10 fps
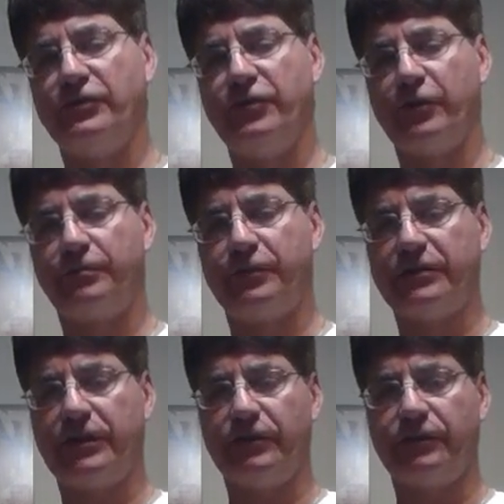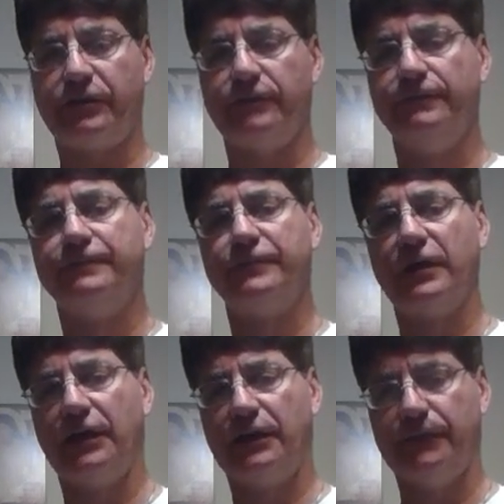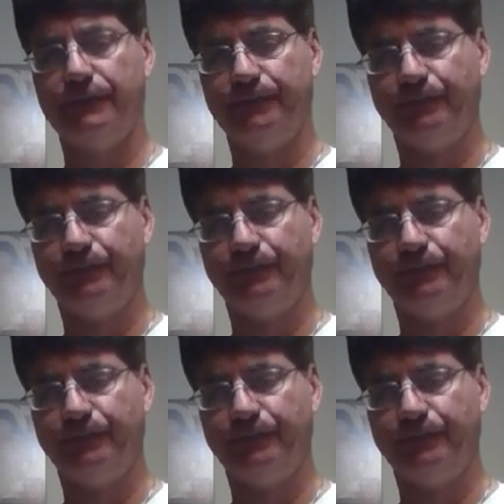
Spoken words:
your particular. Okay,